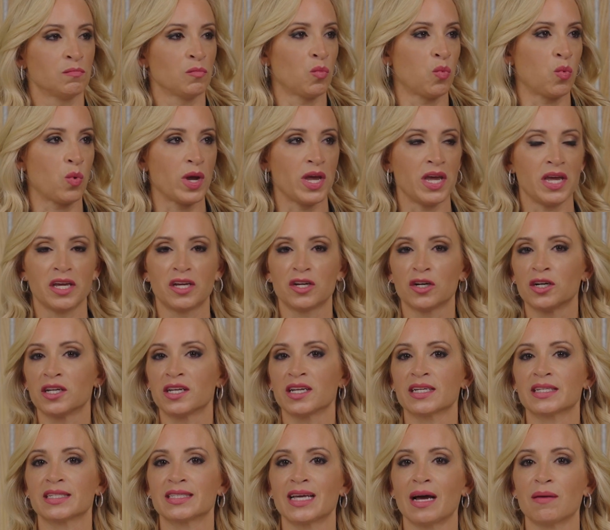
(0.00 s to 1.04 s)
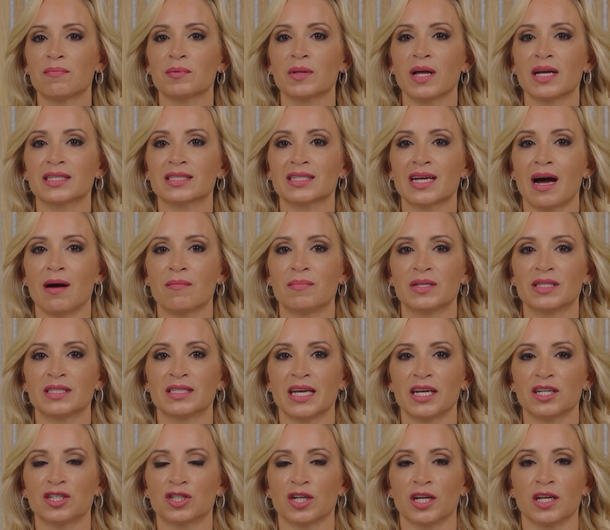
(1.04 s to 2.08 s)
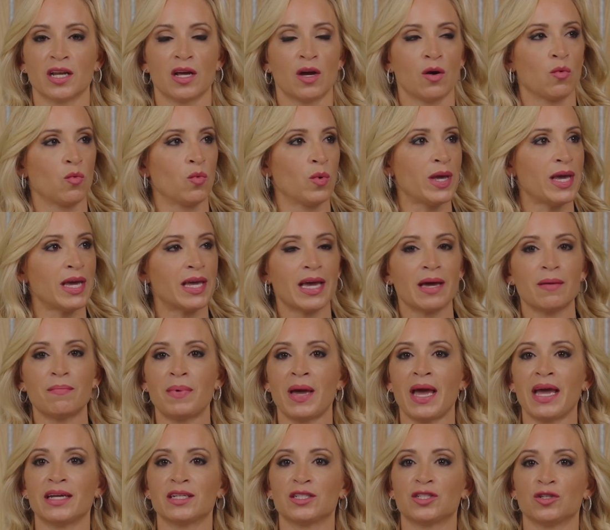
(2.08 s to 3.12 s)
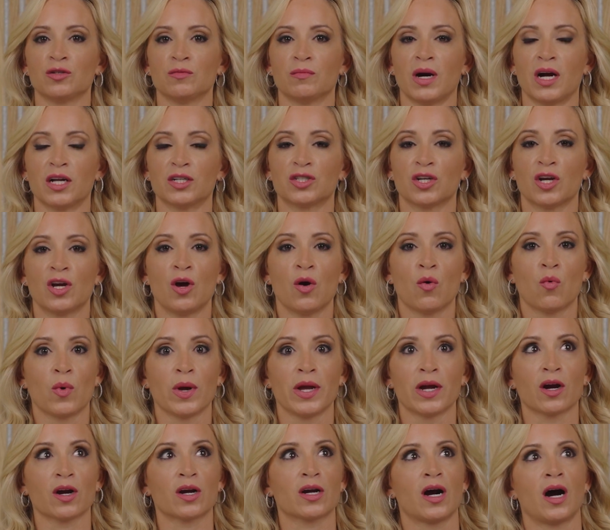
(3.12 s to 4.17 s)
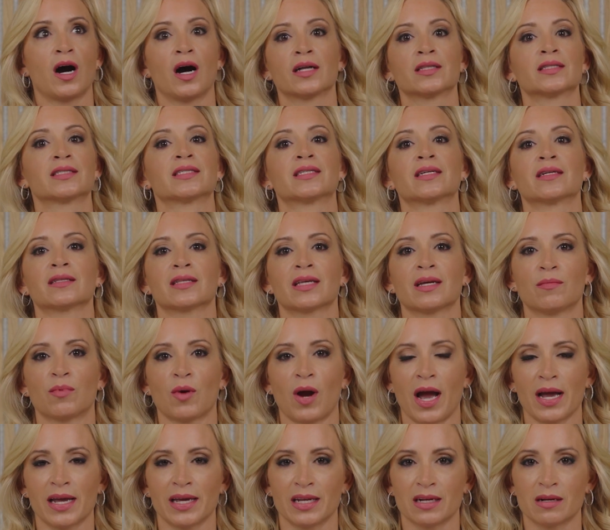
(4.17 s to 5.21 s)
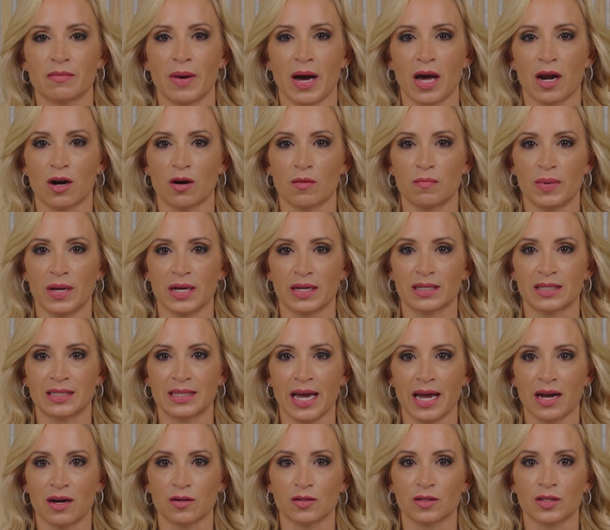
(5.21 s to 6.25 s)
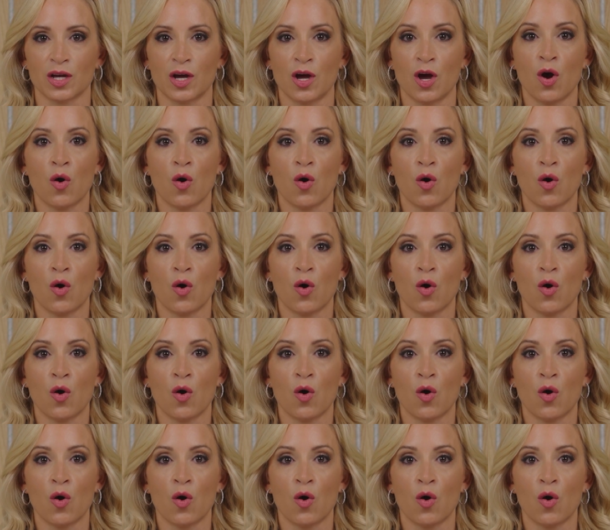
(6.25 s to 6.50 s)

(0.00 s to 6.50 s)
We could accept less compensation. We get paid too much. We are constantly bragging about our big sales.